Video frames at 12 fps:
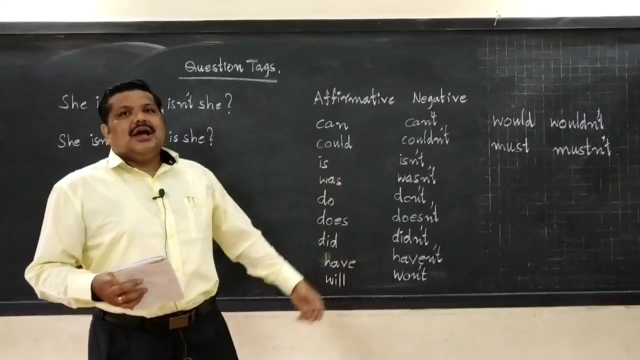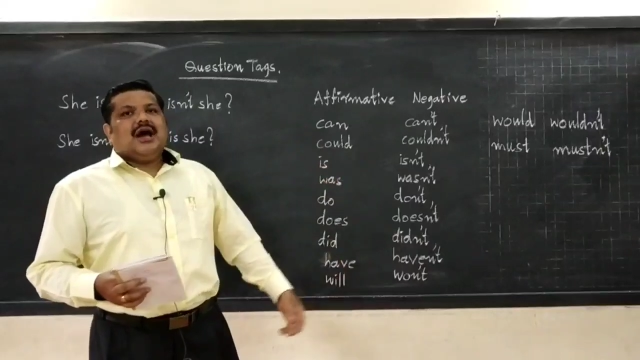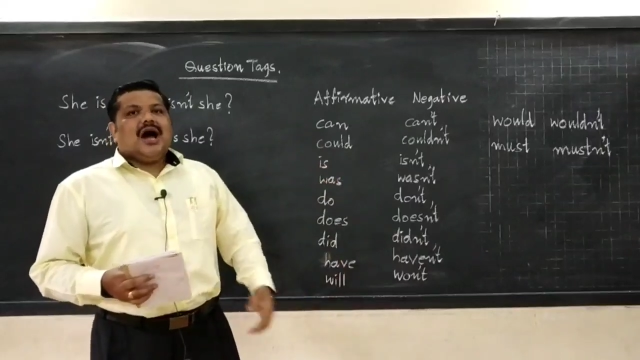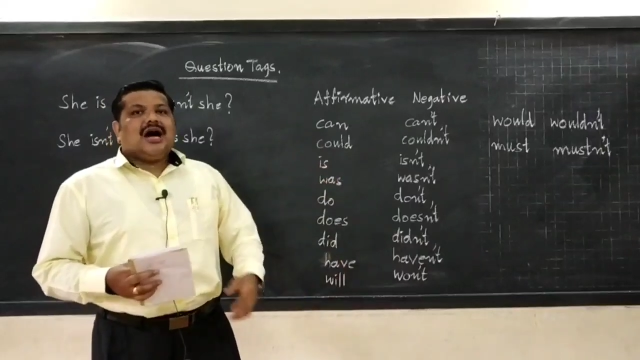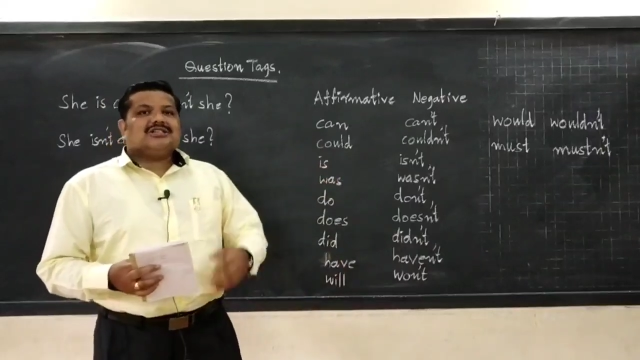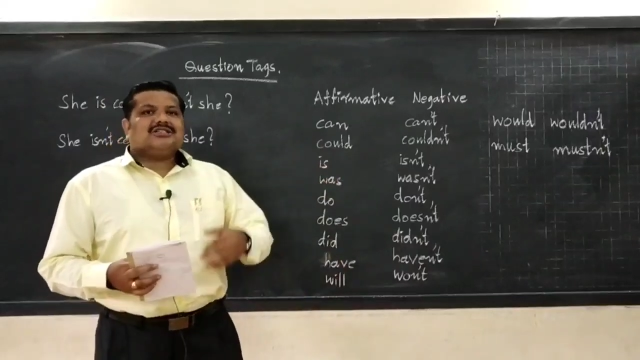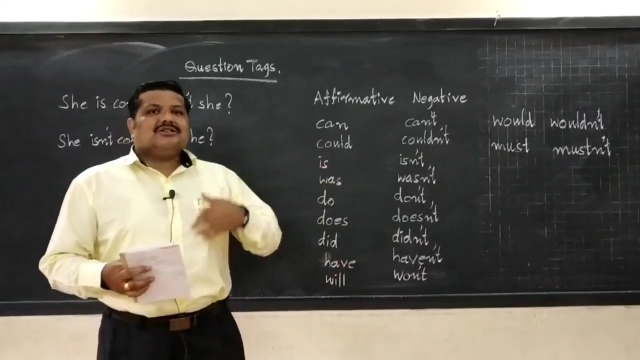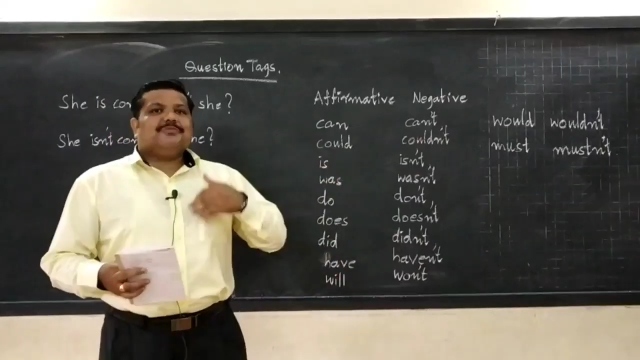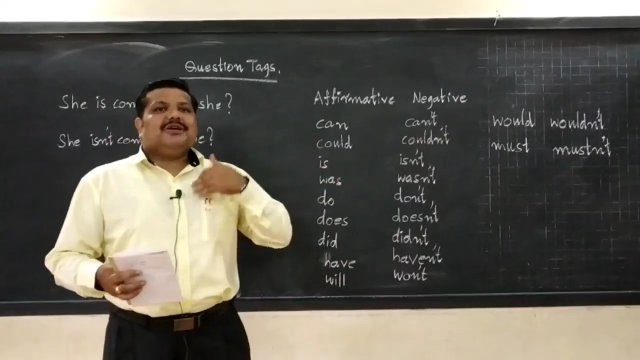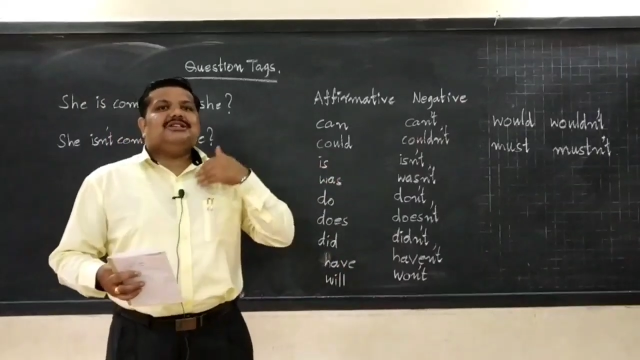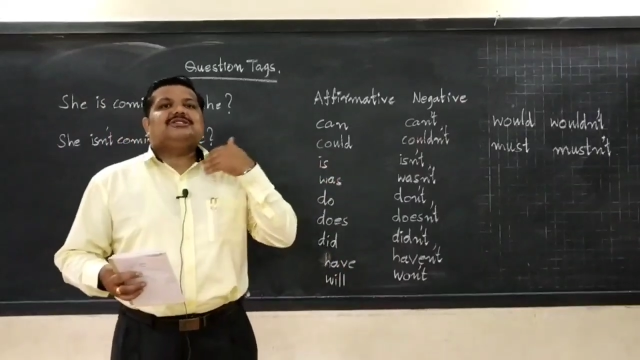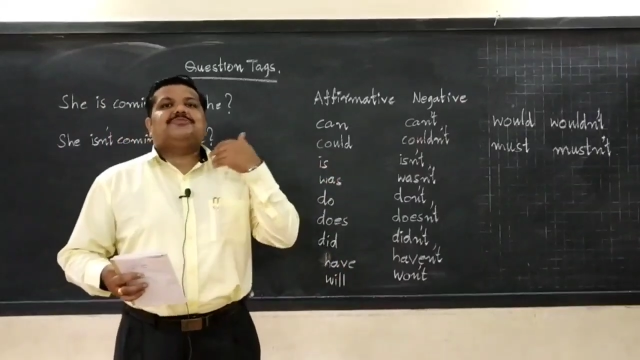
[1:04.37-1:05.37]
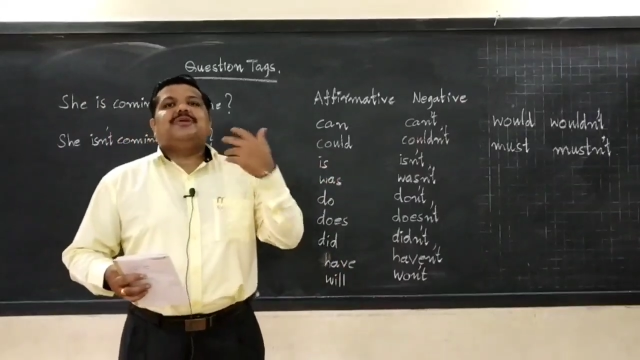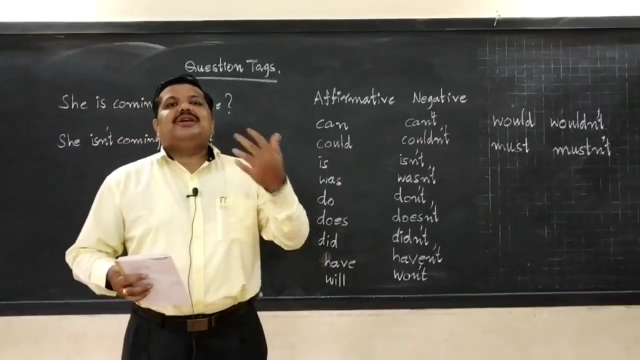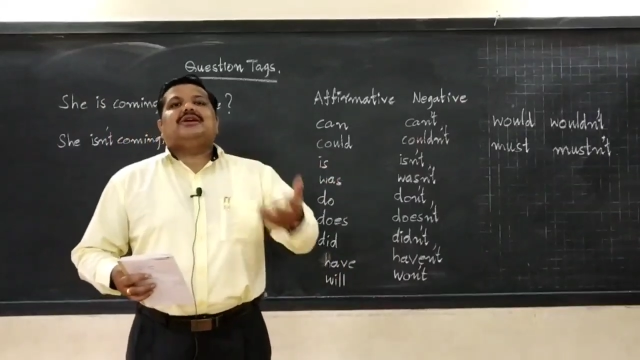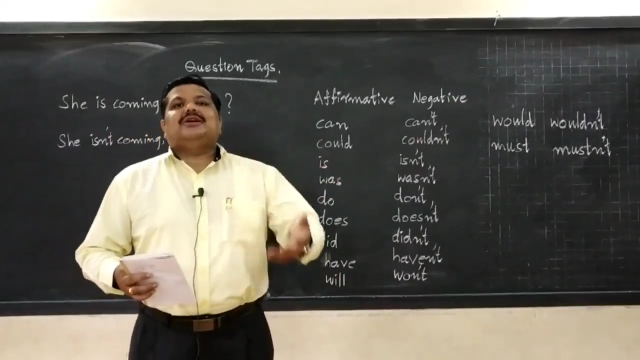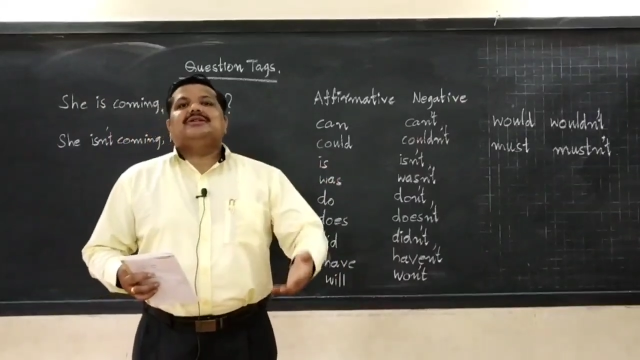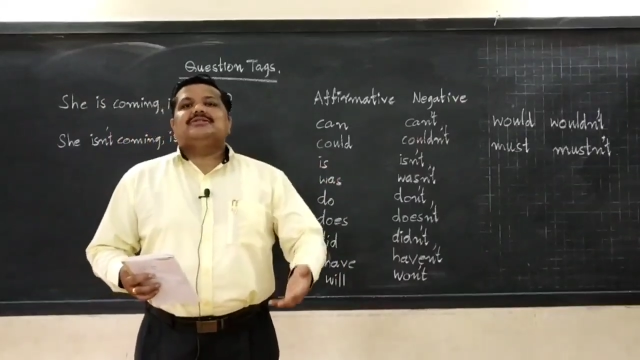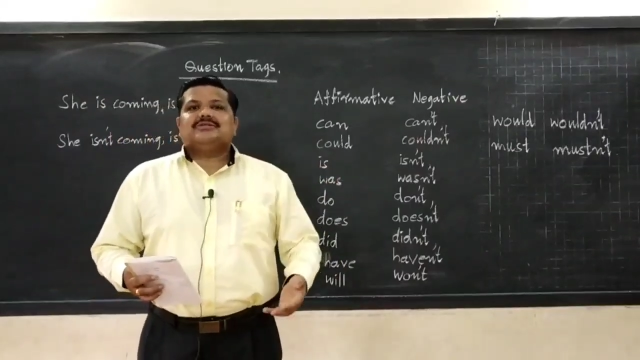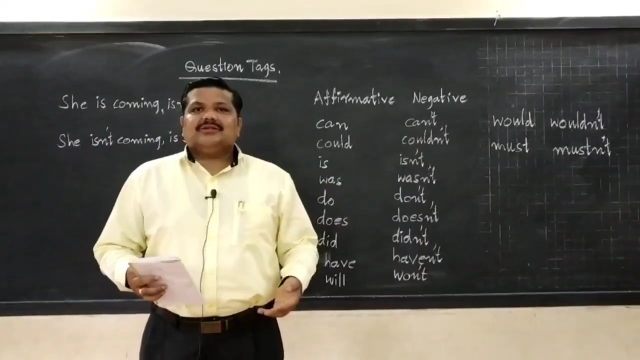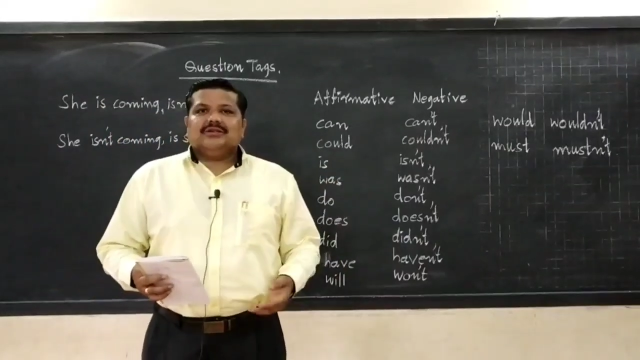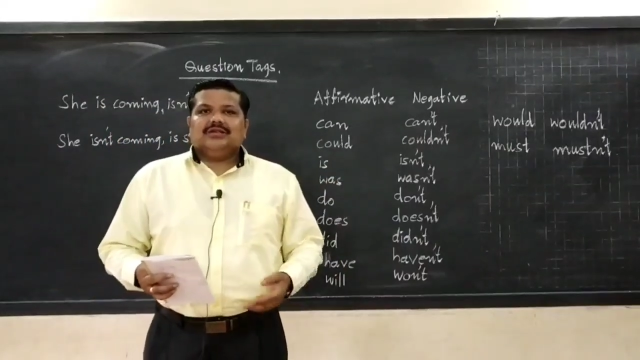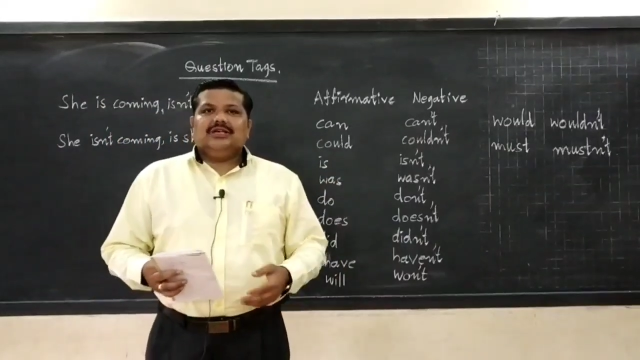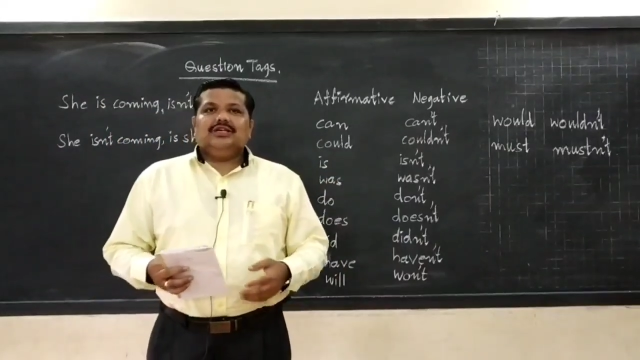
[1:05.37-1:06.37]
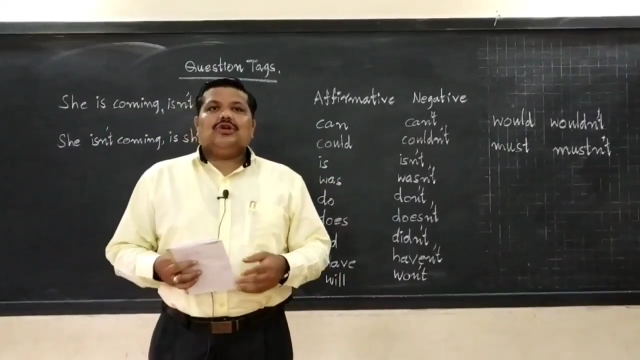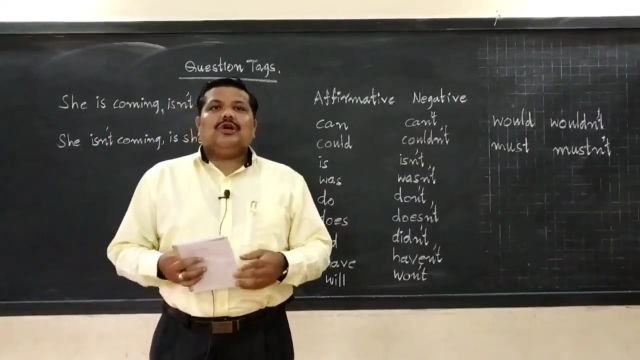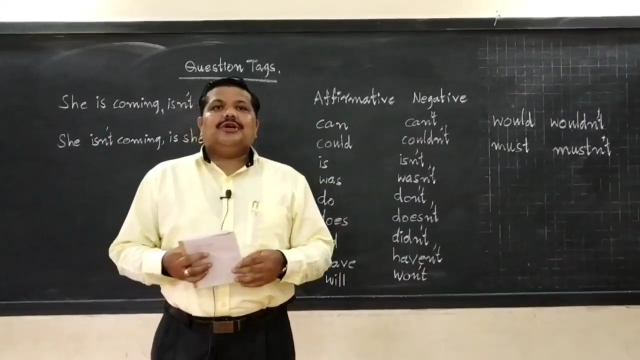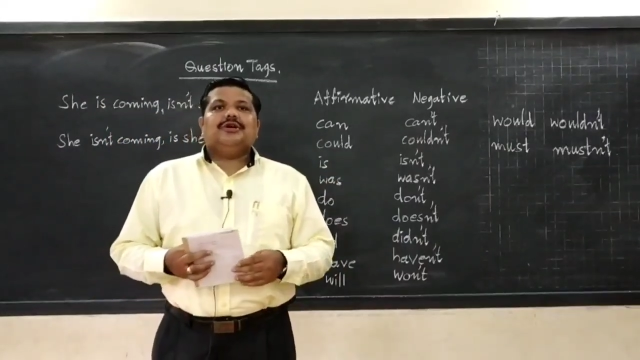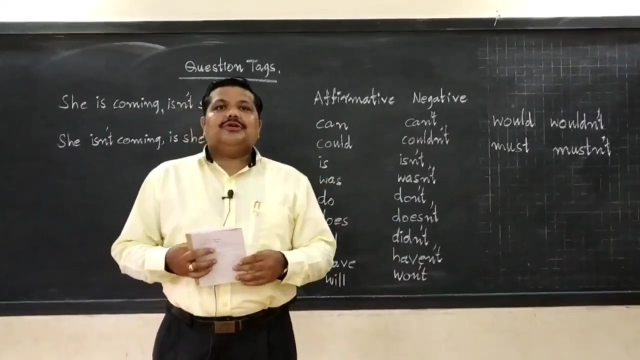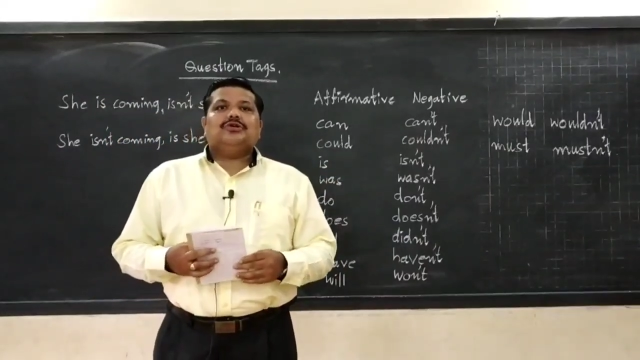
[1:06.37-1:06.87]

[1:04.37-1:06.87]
asked by speakers in order